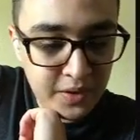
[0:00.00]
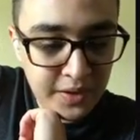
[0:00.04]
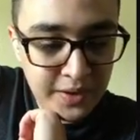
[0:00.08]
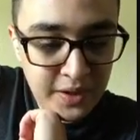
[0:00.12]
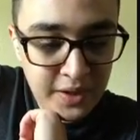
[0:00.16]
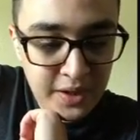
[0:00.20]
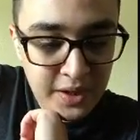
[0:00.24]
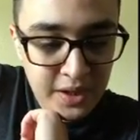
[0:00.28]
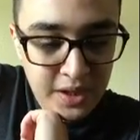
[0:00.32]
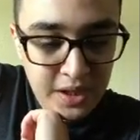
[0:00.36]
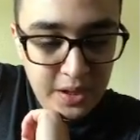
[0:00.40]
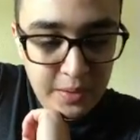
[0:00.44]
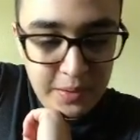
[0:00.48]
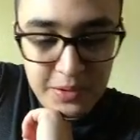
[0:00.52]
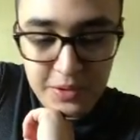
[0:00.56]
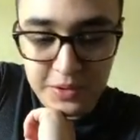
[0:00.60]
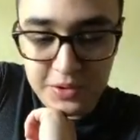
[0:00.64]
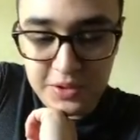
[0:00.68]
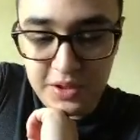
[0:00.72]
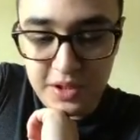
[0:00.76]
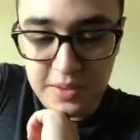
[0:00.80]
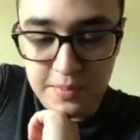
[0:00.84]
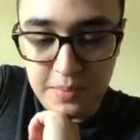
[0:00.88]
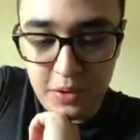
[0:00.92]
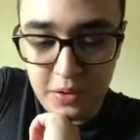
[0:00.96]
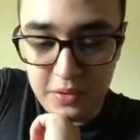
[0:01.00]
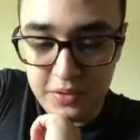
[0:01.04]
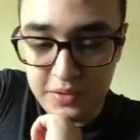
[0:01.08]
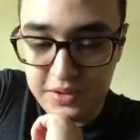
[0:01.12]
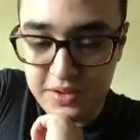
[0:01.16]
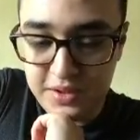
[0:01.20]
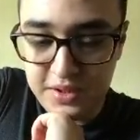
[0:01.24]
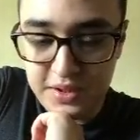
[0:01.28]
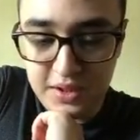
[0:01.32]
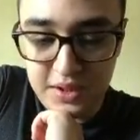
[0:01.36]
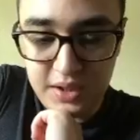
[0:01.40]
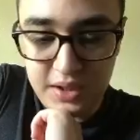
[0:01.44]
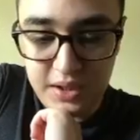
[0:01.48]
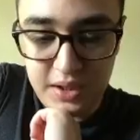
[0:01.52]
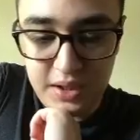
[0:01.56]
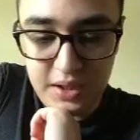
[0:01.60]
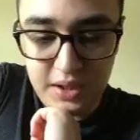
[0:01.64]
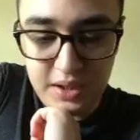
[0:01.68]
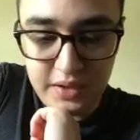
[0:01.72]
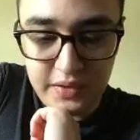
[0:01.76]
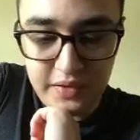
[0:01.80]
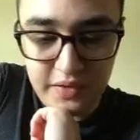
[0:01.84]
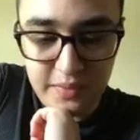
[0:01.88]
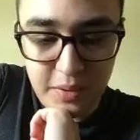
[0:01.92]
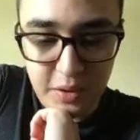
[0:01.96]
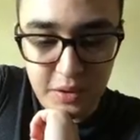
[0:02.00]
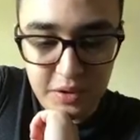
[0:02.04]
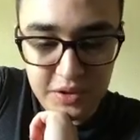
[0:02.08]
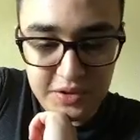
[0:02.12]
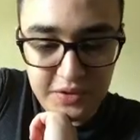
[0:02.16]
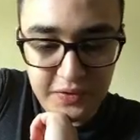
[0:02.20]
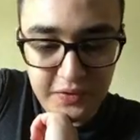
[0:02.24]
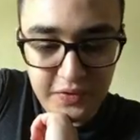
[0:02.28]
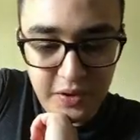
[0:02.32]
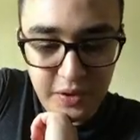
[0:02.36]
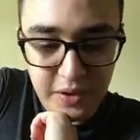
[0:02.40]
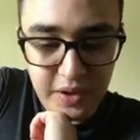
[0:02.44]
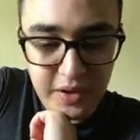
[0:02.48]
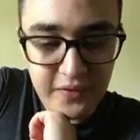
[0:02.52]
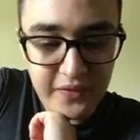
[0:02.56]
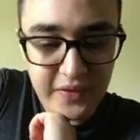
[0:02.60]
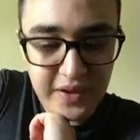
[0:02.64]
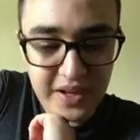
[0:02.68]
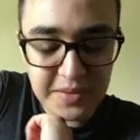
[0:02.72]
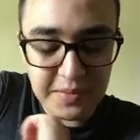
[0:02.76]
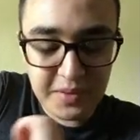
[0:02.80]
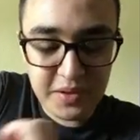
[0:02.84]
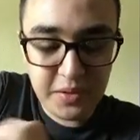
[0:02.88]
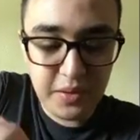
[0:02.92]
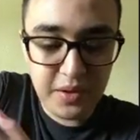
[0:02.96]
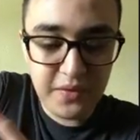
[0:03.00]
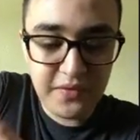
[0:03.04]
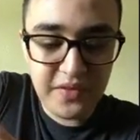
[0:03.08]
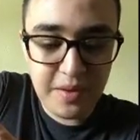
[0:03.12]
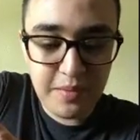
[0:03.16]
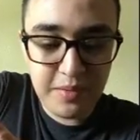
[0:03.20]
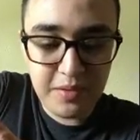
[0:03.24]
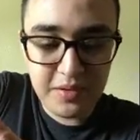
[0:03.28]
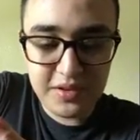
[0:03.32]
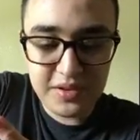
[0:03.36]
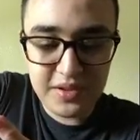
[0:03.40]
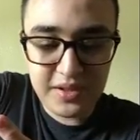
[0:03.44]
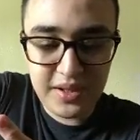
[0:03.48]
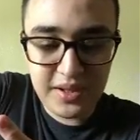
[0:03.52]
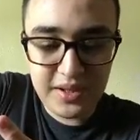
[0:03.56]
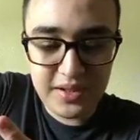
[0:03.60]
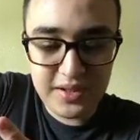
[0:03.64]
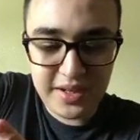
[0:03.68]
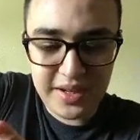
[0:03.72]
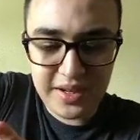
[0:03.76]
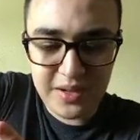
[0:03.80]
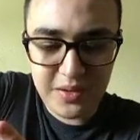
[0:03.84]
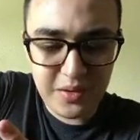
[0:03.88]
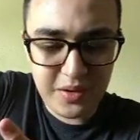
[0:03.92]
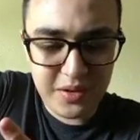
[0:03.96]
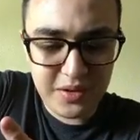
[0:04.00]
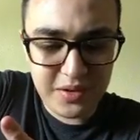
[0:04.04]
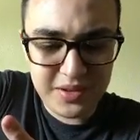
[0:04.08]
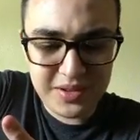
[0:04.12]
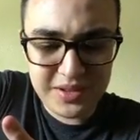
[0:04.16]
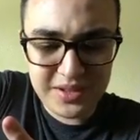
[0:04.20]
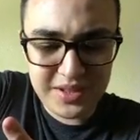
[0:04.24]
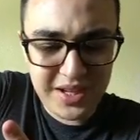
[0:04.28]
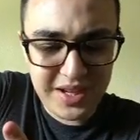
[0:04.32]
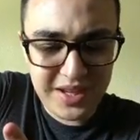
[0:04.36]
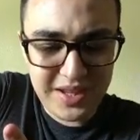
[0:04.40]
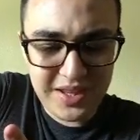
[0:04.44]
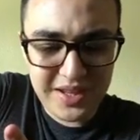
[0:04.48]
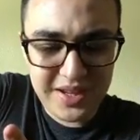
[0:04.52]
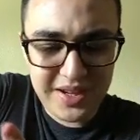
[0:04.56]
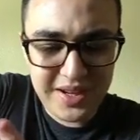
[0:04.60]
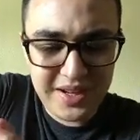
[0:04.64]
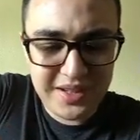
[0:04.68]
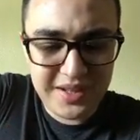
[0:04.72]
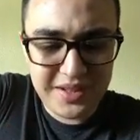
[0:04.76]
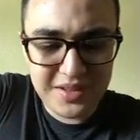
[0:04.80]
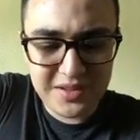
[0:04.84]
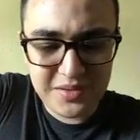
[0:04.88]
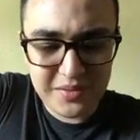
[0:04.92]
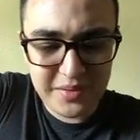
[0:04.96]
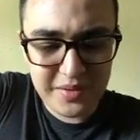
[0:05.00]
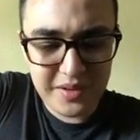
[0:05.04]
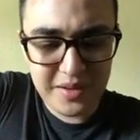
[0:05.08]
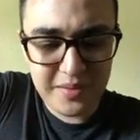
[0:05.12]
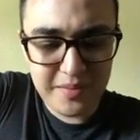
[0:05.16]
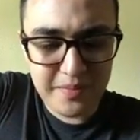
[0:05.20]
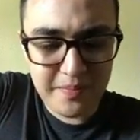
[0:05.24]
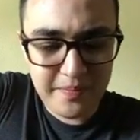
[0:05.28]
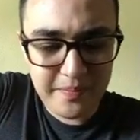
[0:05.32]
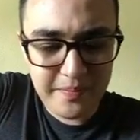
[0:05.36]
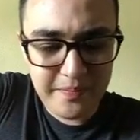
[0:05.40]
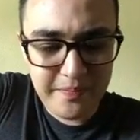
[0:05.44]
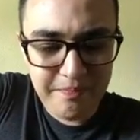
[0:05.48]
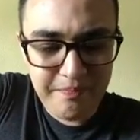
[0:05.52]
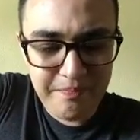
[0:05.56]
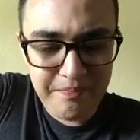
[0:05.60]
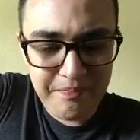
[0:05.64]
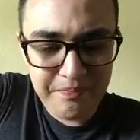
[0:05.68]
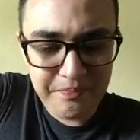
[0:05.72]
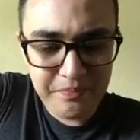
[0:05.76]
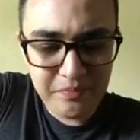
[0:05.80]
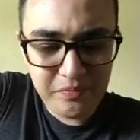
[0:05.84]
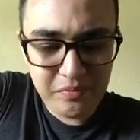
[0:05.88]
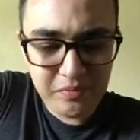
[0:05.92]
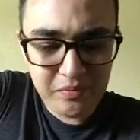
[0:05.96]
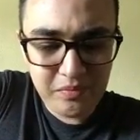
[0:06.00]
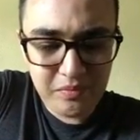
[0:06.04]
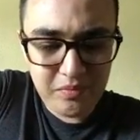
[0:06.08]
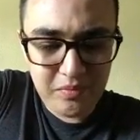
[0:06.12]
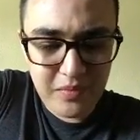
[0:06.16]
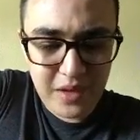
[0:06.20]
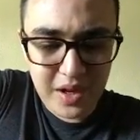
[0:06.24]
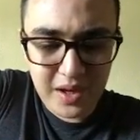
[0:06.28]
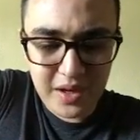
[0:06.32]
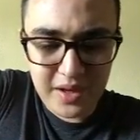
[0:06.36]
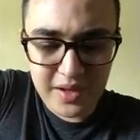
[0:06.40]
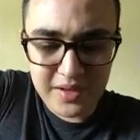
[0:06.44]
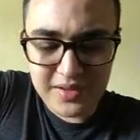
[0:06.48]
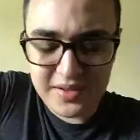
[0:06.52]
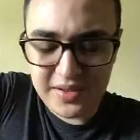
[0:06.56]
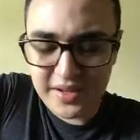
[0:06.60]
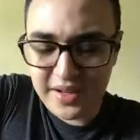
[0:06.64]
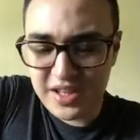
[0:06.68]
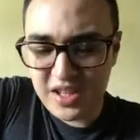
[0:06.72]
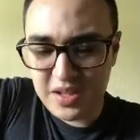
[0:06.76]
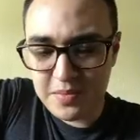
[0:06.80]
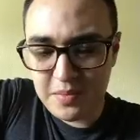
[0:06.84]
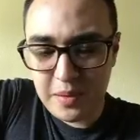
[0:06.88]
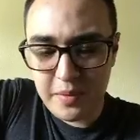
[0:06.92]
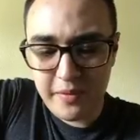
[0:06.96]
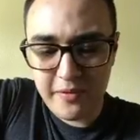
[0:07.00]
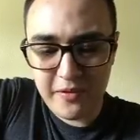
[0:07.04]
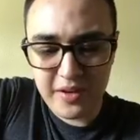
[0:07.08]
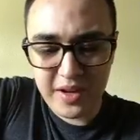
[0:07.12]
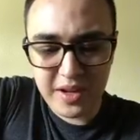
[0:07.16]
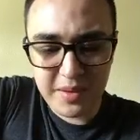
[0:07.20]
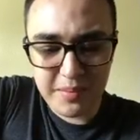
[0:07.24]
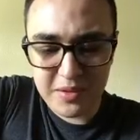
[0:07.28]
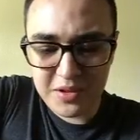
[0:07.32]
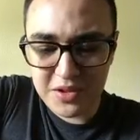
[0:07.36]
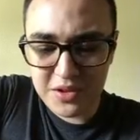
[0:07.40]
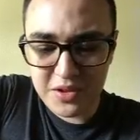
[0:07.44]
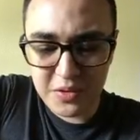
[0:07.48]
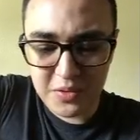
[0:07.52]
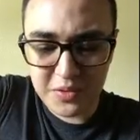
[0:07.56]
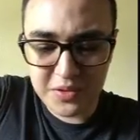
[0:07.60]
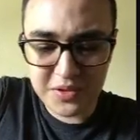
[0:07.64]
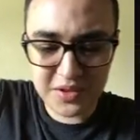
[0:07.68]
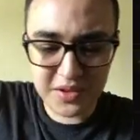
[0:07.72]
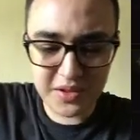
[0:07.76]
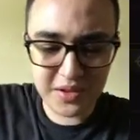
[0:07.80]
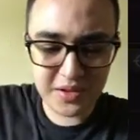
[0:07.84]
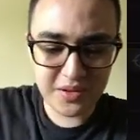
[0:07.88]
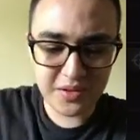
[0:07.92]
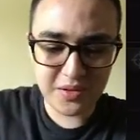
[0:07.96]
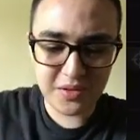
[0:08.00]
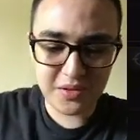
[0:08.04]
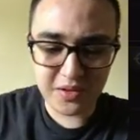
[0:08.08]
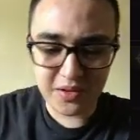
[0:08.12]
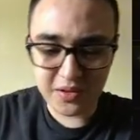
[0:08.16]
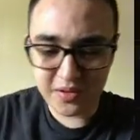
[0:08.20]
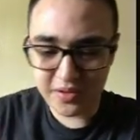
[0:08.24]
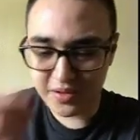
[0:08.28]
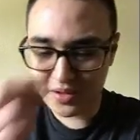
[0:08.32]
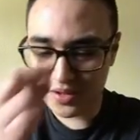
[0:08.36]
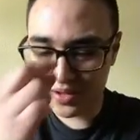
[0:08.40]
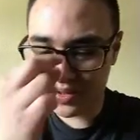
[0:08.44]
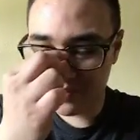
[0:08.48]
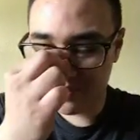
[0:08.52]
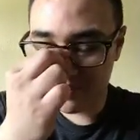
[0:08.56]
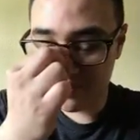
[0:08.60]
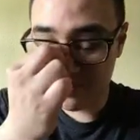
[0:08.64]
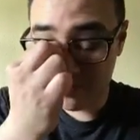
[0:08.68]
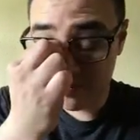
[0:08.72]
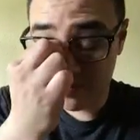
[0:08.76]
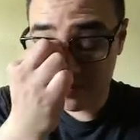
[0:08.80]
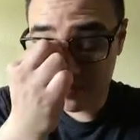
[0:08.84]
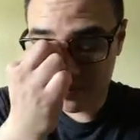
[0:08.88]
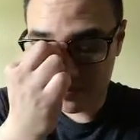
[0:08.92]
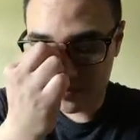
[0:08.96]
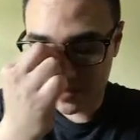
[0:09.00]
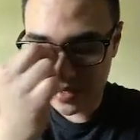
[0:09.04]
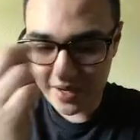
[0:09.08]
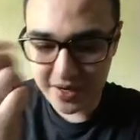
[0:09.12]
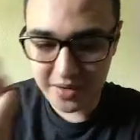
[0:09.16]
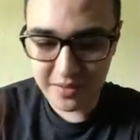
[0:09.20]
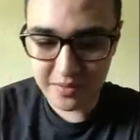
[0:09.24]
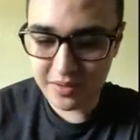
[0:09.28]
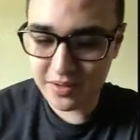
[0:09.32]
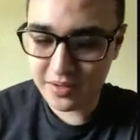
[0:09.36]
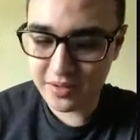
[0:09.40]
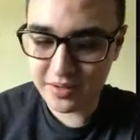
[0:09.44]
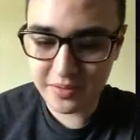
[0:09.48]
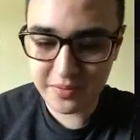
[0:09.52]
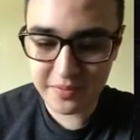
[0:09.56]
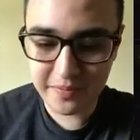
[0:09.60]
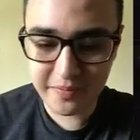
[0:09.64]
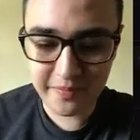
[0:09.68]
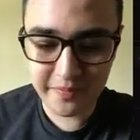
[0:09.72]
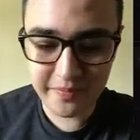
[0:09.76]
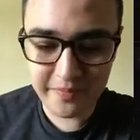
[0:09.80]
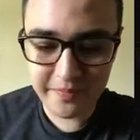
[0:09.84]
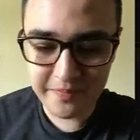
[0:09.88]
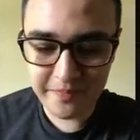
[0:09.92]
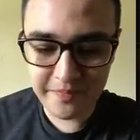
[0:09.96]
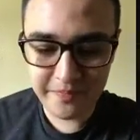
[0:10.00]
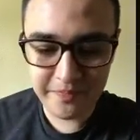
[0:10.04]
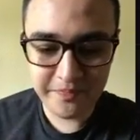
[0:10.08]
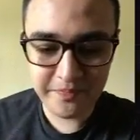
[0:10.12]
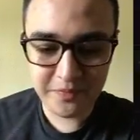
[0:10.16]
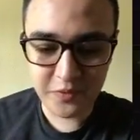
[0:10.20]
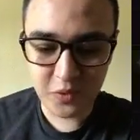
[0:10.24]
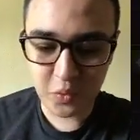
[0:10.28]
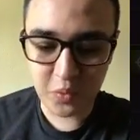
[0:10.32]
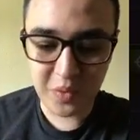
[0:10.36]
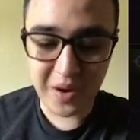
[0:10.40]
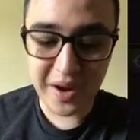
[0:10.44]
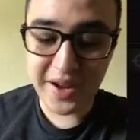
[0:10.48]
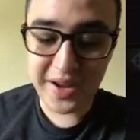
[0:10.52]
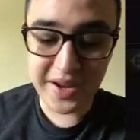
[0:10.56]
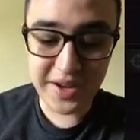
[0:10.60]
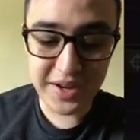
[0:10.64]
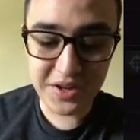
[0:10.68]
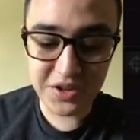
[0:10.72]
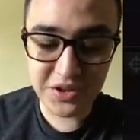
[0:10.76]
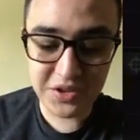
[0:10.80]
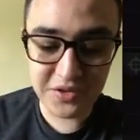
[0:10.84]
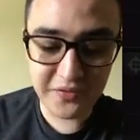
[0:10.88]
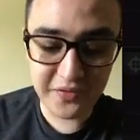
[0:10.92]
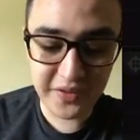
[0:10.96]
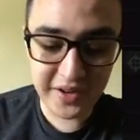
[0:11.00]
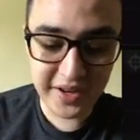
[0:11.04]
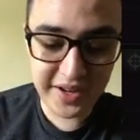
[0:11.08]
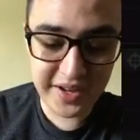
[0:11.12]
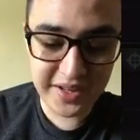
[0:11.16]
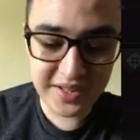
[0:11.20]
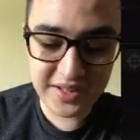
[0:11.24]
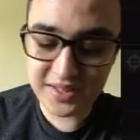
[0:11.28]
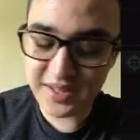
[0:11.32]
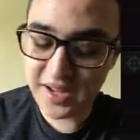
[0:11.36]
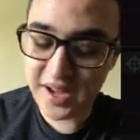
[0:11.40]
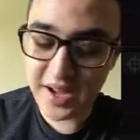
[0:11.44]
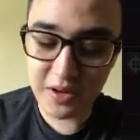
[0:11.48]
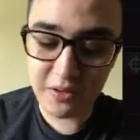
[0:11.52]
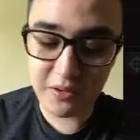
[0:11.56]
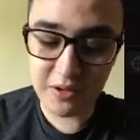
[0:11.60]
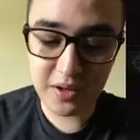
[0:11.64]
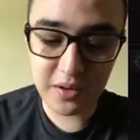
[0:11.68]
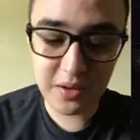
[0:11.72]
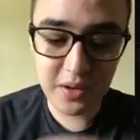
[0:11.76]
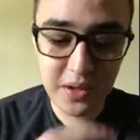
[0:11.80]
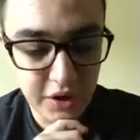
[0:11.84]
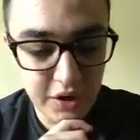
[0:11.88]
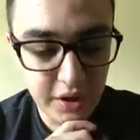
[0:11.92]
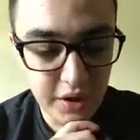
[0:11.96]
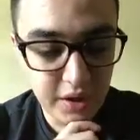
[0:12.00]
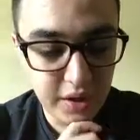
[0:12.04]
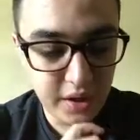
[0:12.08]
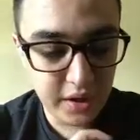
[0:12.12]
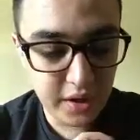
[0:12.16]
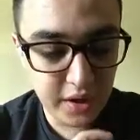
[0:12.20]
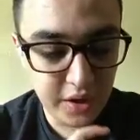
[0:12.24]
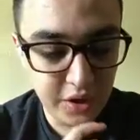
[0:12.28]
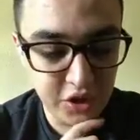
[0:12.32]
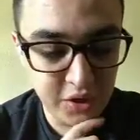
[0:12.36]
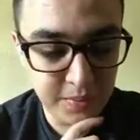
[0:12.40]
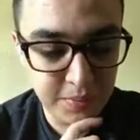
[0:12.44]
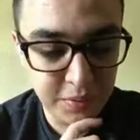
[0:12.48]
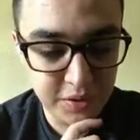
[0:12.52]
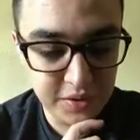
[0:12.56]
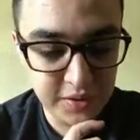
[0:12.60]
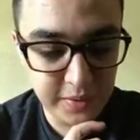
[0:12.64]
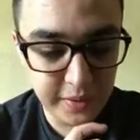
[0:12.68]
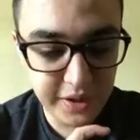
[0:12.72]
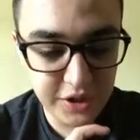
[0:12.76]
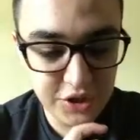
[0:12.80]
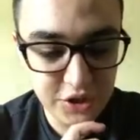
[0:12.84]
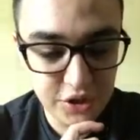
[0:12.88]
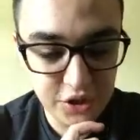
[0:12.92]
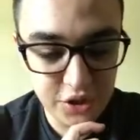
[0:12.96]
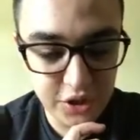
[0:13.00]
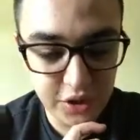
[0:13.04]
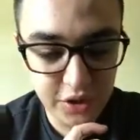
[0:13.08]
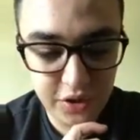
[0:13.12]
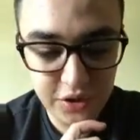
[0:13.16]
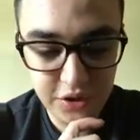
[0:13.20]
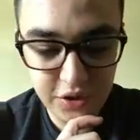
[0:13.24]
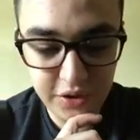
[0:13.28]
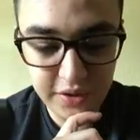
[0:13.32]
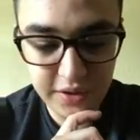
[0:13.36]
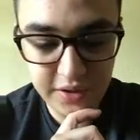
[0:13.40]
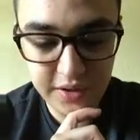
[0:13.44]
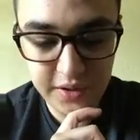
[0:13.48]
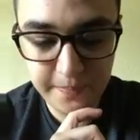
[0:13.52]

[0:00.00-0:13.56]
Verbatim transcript: And reducing the potency of opponent's fury effects by 25%. I don't understand that. It doesn't really make a lot of sense. Maybe for like Medusa or, um, I don't know, rage fights. I don't know. 100 persuasion charges.